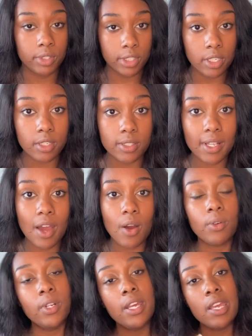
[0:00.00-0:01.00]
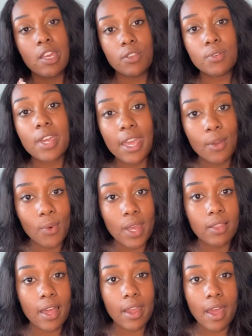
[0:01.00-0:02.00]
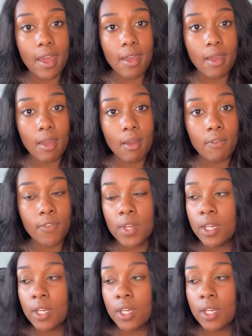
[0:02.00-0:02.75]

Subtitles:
years out, and you gain weight like I have,